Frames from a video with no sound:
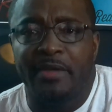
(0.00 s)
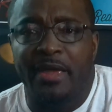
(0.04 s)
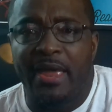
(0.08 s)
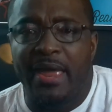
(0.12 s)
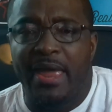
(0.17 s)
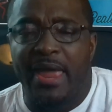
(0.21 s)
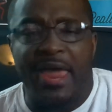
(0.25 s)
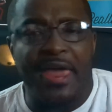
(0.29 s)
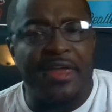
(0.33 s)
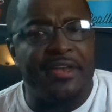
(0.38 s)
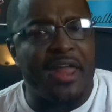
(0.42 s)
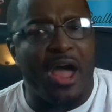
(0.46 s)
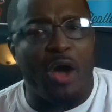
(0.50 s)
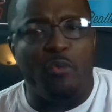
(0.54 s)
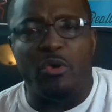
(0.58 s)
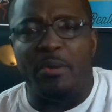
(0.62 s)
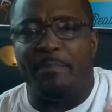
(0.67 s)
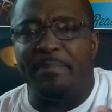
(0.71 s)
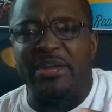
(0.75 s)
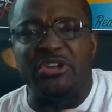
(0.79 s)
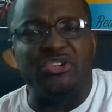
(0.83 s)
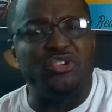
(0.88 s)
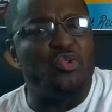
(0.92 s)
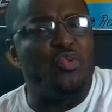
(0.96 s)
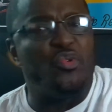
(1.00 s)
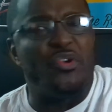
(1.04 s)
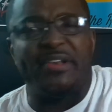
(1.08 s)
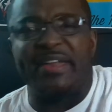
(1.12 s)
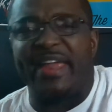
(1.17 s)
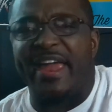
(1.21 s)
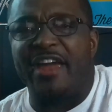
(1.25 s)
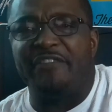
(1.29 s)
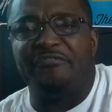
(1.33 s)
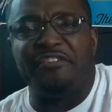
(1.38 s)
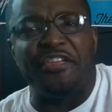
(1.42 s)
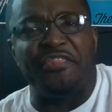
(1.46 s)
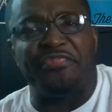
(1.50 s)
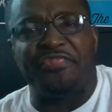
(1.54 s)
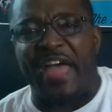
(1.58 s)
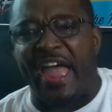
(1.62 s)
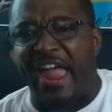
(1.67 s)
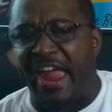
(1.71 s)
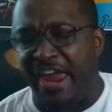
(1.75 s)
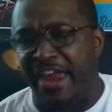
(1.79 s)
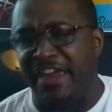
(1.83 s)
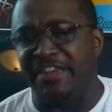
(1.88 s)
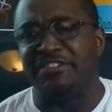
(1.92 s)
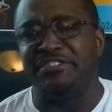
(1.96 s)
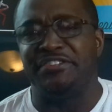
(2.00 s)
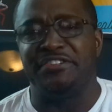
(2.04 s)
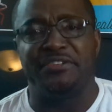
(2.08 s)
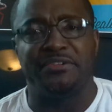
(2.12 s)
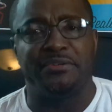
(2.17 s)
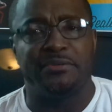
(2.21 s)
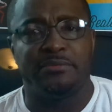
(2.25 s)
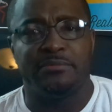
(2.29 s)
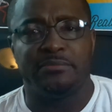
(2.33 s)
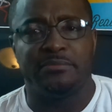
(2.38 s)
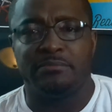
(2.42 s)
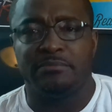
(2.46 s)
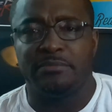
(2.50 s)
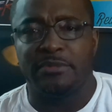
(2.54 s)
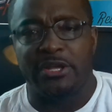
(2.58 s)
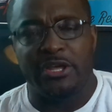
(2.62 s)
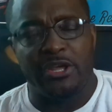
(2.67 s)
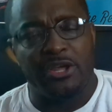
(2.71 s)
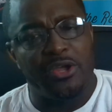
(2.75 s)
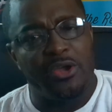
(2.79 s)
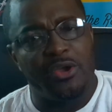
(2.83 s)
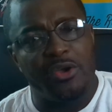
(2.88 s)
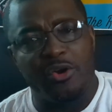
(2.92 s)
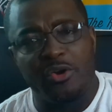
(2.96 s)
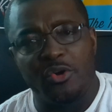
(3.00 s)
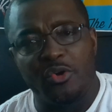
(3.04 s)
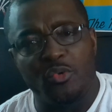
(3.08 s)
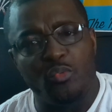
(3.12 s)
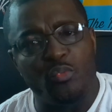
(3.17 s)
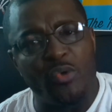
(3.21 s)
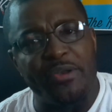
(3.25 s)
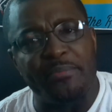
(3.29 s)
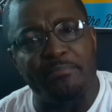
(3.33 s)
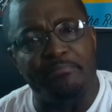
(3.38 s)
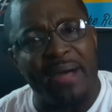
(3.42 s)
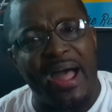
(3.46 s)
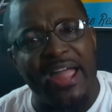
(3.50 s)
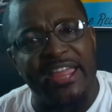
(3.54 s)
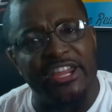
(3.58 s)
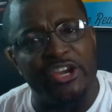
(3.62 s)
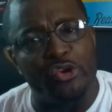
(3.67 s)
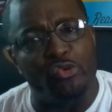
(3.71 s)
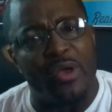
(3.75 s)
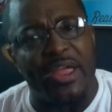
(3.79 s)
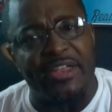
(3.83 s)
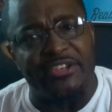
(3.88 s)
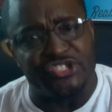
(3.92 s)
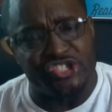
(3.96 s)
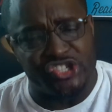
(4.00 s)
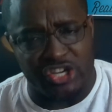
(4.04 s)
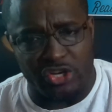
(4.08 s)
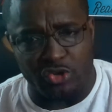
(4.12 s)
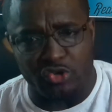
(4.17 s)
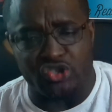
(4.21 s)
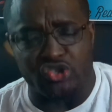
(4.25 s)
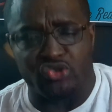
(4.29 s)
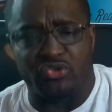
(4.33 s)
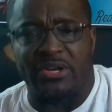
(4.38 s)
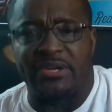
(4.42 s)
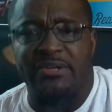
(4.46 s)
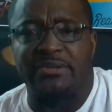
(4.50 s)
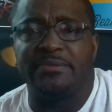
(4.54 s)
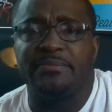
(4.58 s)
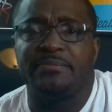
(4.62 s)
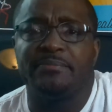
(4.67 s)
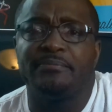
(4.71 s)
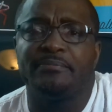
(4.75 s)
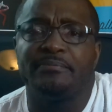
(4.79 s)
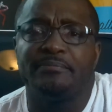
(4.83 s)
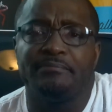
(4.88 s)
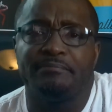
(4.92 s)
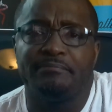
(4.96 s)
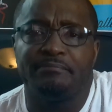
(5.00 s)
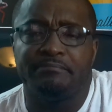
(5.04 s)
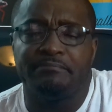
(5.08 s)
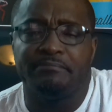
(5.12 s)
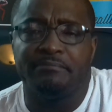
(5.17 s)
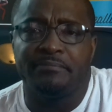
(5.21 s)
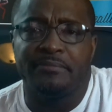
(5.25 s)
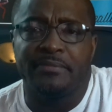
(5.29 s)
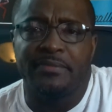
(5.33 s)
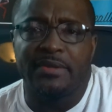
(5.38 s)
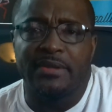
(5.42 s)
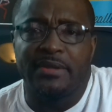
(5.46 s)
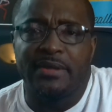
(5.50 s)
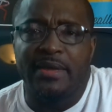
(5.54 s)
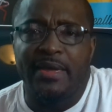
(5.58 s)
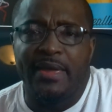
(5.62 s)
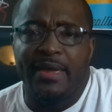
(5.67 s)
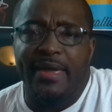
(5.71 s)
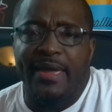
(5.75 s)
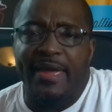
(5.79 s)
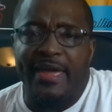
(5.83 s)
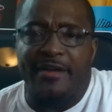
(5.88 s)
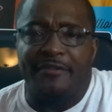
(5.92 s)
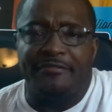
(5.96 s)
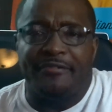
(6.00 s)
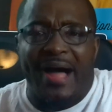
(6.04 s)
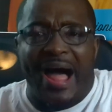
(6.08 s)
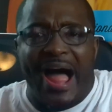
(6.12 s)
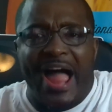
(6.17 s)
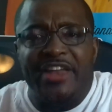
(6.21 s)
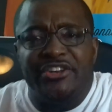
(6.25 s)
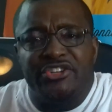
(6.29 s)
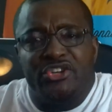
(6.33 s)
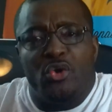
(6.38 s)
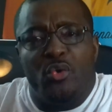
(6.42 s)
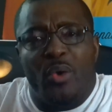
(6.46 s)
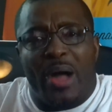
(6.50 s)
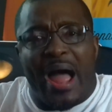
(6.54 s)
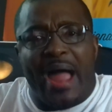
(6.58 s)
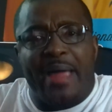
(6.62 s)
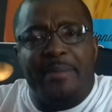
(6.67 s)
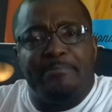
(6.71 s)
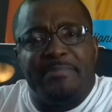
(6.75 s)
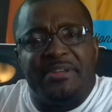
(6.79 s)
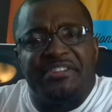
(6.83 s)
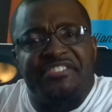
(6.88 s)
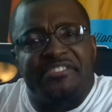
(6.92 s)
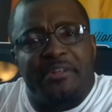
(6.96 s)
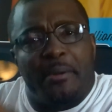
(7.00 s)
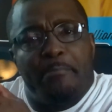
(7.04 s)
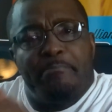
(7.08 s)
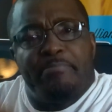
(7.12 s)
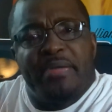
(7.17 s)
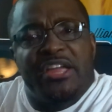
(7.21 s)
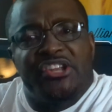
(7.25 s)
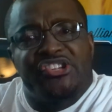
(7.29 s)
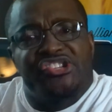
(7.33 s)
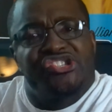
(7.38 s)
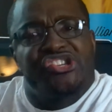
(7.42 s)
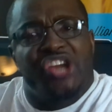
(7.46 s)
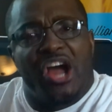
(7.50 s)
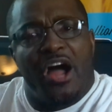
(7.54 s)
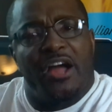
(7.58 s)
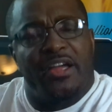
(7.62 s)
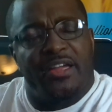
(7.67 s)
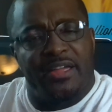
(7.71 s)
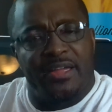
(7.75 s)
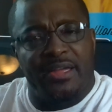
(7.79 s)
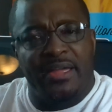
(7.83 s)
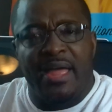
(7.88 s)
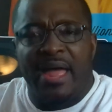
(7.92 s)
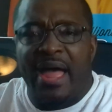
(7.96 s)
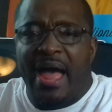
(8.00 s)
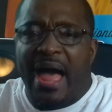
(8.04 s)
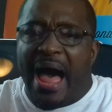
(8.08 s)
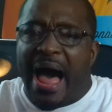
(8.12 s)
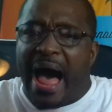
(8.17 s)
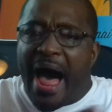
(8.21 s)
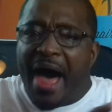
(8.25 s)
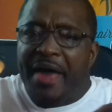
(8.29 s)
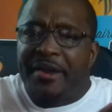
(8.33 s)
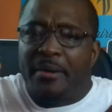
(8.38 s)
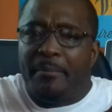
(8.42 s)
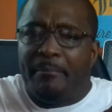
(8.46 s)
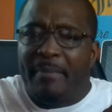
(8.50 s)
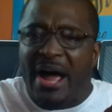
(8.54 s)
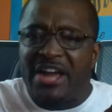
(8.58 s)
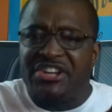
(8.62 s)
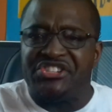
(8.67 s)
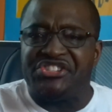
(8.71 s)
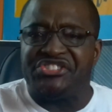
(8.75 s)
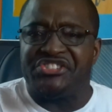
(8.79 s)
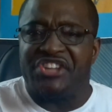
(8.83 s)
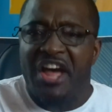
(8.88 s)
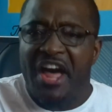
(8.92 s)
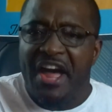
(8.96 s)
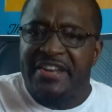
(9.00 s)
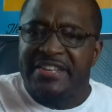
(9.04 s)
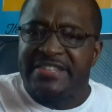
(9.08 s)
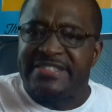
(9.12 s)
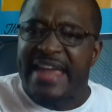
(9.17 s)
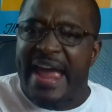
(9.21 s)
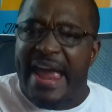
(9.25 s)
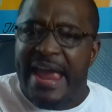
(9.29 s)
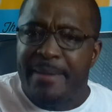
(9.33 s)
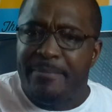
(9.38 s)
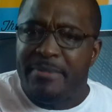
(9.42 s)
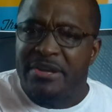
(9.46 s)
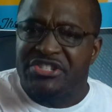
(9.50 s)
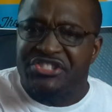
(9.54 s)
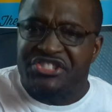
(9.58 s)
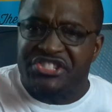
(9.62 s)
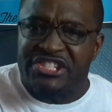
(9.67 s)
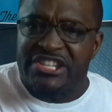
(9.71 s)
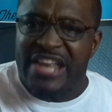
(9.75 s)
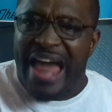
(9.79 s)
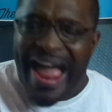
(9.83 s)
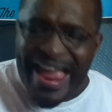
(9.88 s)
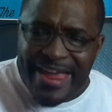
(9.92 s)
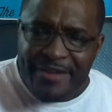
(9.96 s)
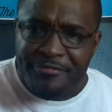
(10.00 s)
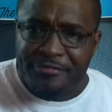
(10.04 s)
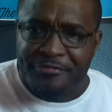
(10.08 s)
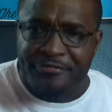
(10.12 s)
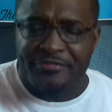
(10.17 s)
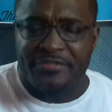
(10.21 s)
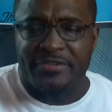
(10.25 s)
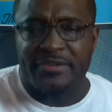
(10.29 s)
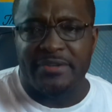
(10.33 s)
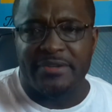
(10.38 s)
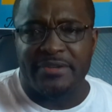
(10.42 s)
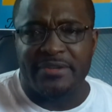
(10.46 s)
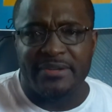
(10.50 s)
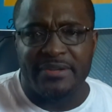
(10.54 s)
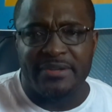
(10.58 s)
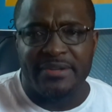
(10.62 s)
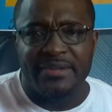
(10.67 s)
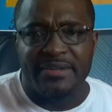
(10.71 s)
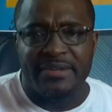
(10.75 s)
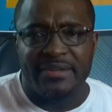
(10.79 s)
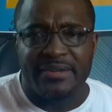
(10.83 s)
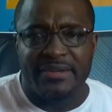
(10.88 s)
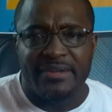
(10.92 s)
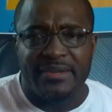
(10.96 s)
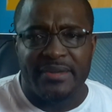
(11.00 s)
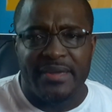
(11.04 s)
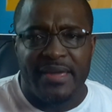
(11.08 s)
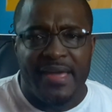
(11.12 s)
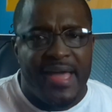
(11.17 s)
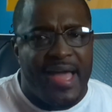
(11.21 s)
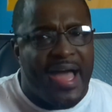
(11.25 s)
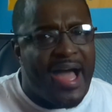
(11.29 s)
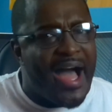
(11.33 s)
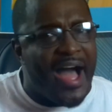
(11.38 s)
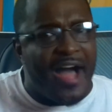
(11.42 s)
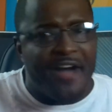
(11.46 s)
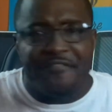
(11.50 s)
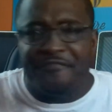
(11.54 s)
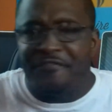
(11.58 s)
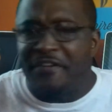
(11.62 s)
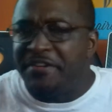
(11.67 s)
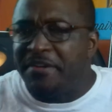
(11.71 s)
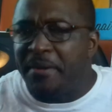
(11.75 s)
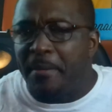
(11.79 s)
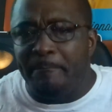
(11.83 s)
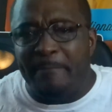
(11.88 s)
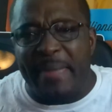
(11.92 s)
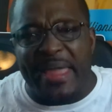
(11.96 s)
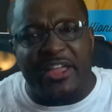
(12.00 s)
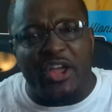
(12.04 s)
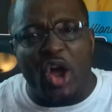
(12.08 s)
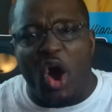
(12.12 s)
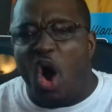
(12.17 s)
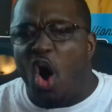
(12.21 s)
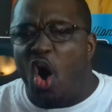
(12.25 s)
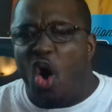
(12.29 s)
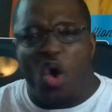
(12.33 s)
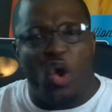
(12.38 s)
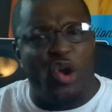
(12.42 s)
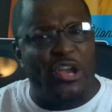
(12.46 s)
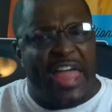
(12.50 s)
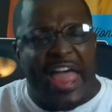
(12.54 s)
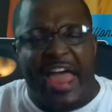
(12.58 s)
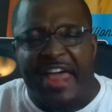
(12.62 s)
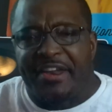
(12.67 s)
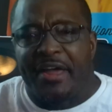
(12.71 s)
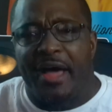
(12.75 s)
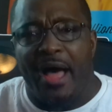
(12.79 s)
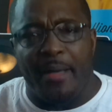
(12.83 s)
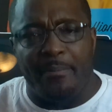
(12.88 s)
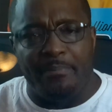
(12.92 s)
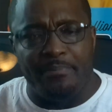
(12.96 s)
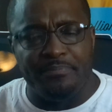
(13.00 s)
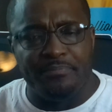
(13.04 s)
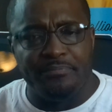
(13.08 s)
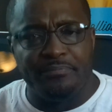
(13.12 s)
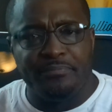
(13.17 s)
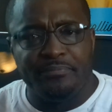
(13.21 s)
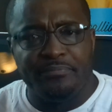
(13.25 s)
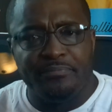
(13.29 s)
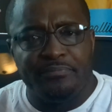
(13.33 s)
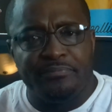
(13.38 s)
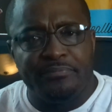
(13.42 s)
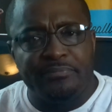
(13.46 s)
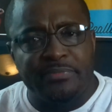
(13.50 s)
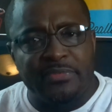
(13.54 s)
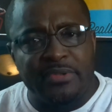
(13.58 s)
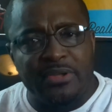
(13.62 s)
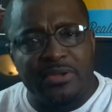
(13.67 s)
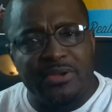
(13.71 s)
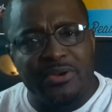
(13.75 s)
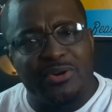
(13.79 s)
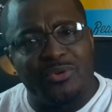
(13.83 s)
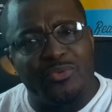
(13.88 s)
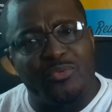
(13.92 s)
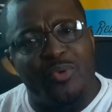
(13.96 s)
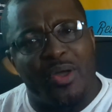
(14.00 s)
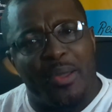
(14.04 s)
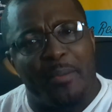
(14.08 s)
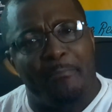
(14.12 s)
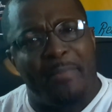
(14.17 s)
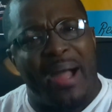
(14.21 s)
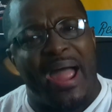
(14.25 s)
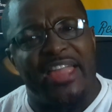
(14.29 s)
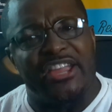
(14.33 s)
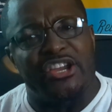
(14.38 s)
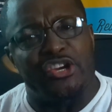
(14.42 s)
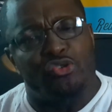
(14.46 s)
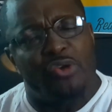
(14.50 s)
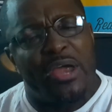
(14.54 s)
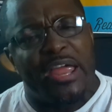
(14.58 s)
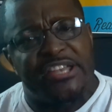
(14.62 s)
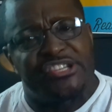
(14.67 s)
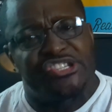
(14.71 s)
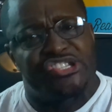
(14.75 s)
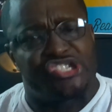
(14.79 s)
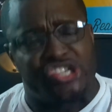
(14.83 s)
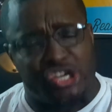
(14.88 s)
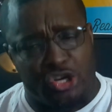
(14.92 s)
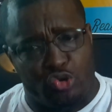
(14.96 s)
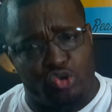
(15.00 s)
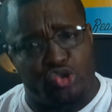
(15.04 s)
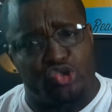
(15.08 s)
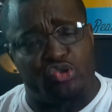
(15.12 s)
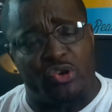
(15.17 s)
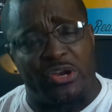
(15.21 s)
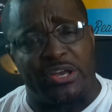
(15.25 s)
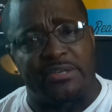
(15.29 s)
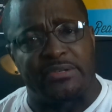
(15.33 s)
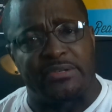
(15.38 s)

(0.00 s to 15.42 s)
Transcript: and I would be doing everything with my grandchildren. If I know I missed a big chunk out of my son Damon's life, I'm finna make all that up with my grandchildren.